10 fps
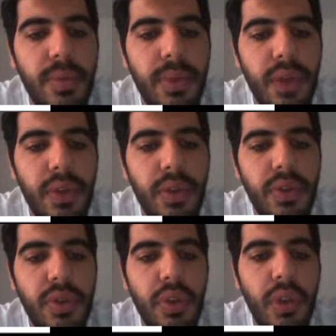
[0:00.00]
but
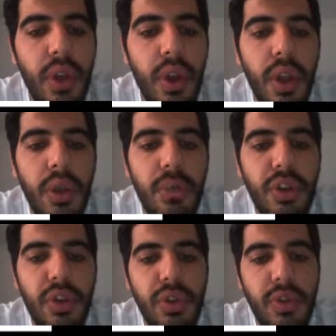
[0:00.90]
also
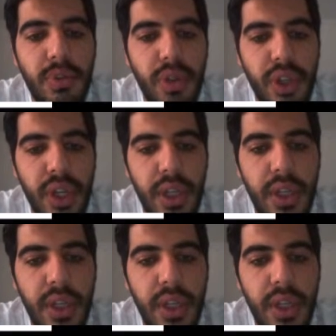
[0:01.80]
Microsoft project.